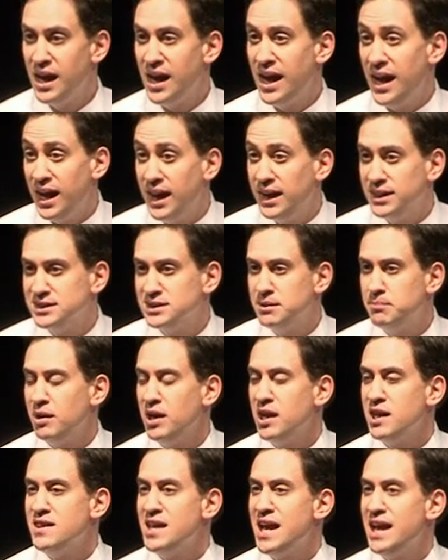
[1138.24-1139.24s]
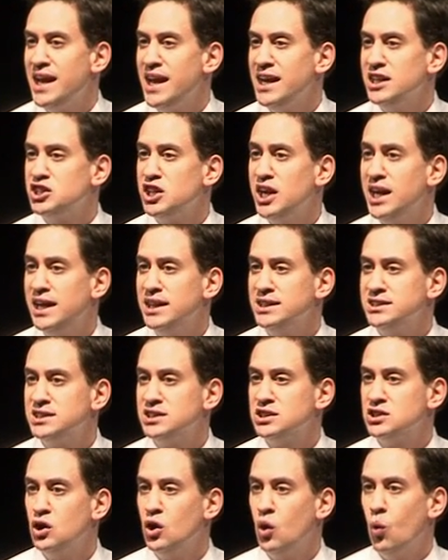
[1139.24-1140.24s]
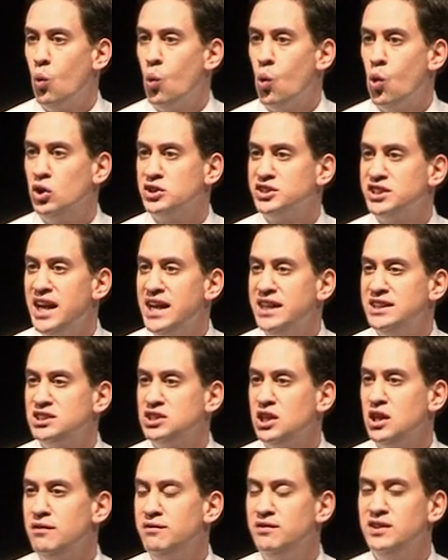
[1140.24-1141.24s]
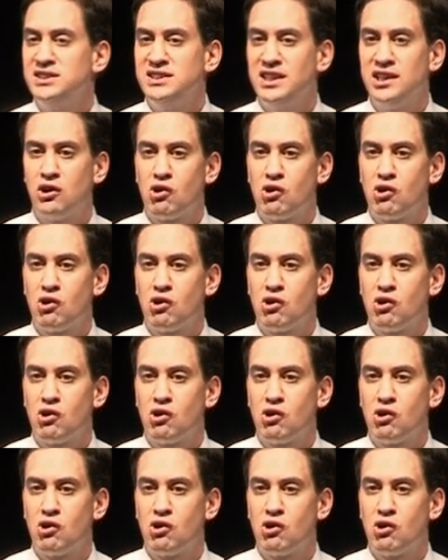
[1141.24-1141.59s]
And similarly, the NHS was a service in